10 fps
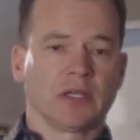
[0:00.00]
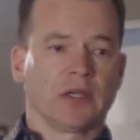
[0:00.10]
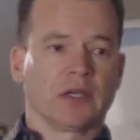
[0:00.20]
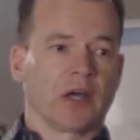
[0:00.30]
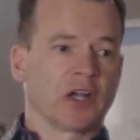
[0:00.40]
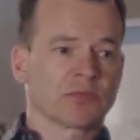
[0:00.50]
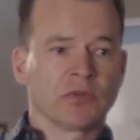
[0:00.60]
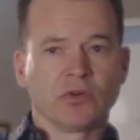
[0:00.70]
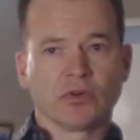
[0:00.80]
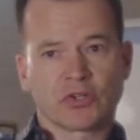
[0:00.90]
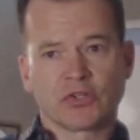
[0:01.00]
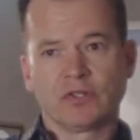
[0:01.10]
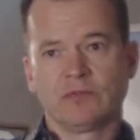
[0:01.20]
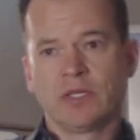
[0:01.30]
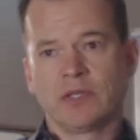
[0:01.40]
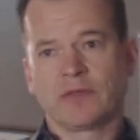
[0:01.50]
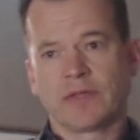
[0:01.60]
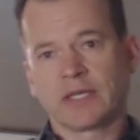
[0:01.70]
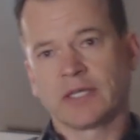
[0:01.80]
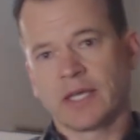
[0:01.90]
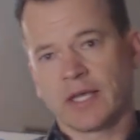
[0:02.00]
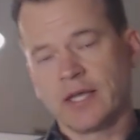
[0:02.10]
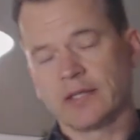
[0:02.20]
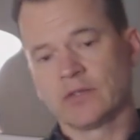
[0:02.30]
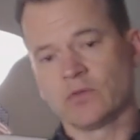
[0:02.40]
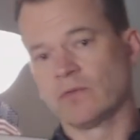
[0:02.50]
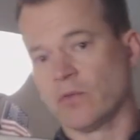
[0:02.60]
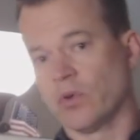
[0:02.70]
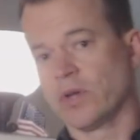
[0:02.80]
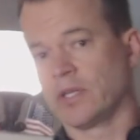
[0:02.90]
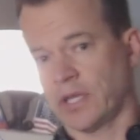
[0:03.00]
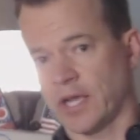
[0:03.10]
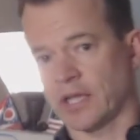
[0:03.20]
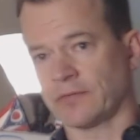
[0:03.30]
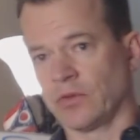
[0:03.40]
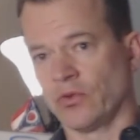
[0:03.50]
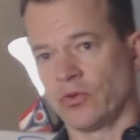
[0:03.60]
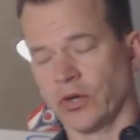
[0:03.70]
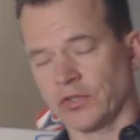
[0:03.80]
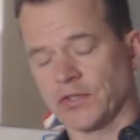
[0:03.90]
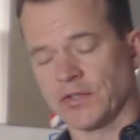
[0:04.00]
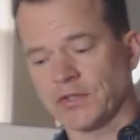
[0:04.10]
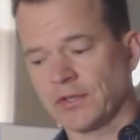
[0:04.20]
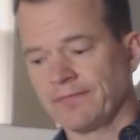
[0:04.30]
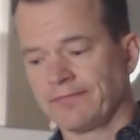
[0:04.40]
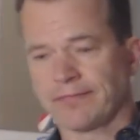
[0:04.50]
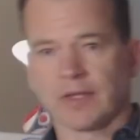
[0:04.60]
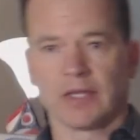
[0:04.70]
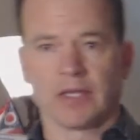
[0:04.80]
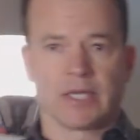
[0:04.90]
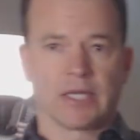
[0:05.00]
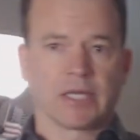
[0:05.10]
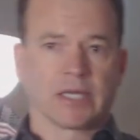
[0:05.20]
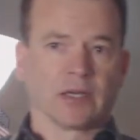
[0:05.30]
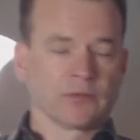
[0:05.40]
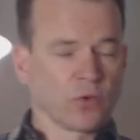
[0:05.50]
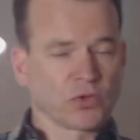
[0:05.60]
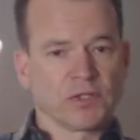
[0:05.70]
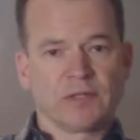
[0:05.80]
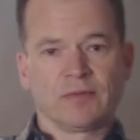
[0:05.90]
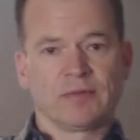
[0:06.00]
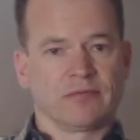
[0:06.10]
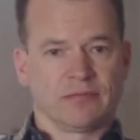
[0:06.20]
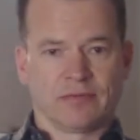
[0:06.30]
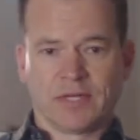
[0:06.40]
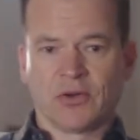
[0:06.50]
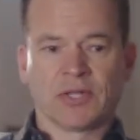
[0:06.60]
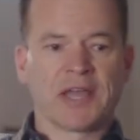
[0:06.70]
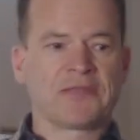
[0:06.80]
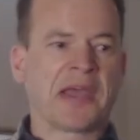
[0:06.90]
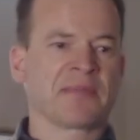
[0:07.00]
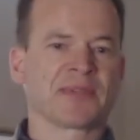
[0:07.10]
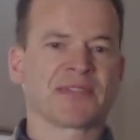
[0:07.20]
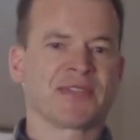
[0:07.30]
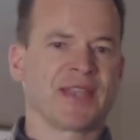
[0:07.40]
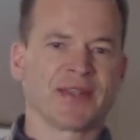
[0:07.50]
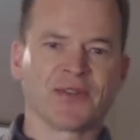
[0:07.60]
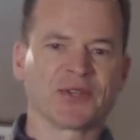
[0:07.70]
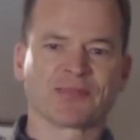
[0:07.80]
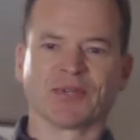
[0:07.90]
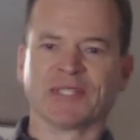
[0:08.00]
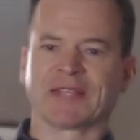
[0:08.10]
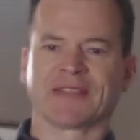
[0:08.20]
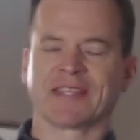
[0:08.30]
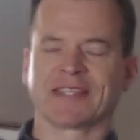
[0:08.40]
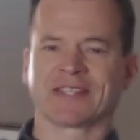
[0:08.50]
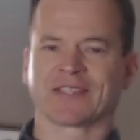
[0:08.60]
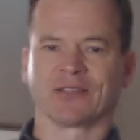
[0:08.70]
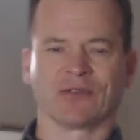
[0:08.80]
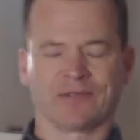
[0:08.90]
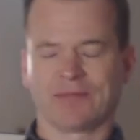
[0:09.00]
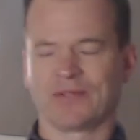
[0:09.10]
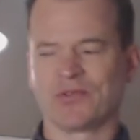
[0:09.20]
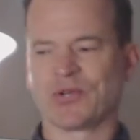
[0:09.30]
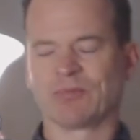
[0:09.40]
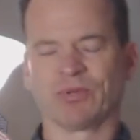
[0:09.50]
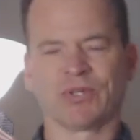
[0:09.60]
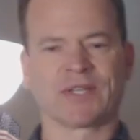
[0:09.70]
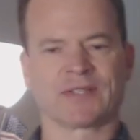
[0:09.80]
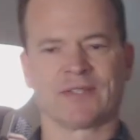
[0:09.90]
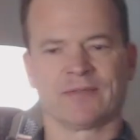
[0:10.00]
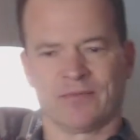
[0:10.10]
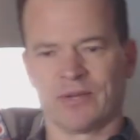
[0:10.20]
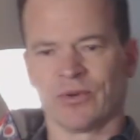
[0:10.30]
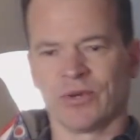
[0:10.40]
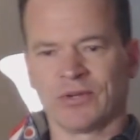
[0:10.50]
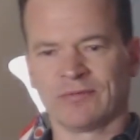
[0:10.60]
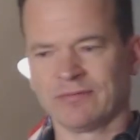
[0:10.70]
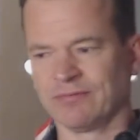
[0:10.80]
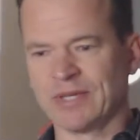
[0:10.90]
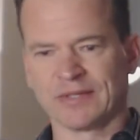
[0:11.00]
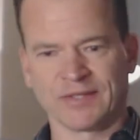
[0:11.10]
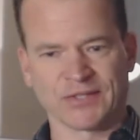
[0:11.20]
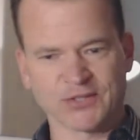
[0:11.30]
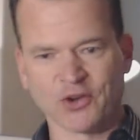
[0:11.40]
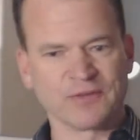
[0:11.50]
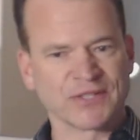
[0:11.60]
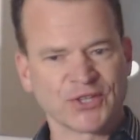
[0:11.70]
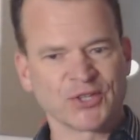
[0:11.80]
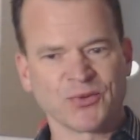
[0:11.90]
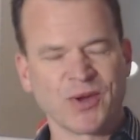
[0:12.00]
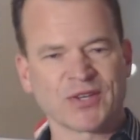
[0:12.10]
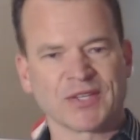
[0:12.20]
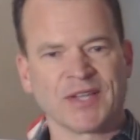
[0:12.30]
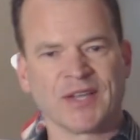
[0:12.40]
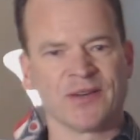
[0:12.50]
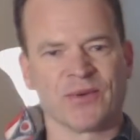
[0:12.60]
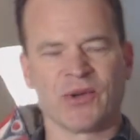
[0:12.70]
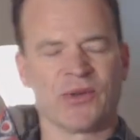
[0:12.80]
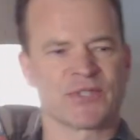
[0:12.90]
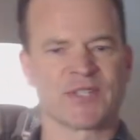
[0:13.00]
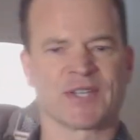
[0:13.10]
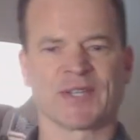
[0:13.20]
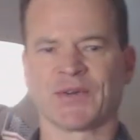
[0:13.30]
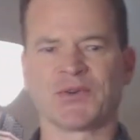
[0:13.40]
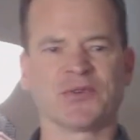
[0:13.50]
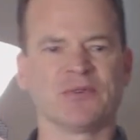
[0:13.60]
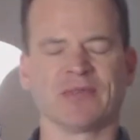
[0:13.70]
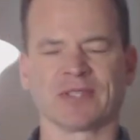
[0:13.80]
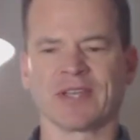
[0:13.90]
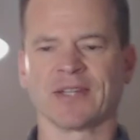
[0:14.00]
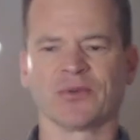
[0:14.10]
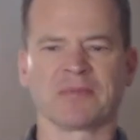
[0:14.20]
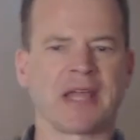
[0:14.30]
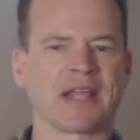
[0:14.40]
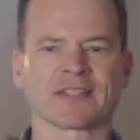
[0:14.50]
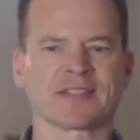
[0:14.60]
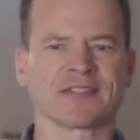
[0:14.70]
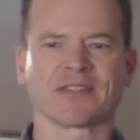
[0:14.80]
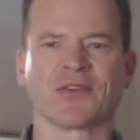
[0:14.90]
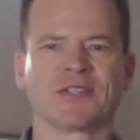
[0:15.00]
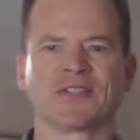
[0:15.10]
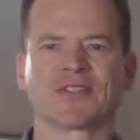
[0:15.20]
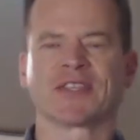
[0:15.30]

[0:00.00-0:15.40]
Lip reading: Entrepreneurs should be thinking ahead to avoid cash flow crunches. Unfortunately, we know life happens. You can't always predict things. No, I mean, who could predict that we were in this COVID situation now, and we're all stuck at home and got to wear masks and all these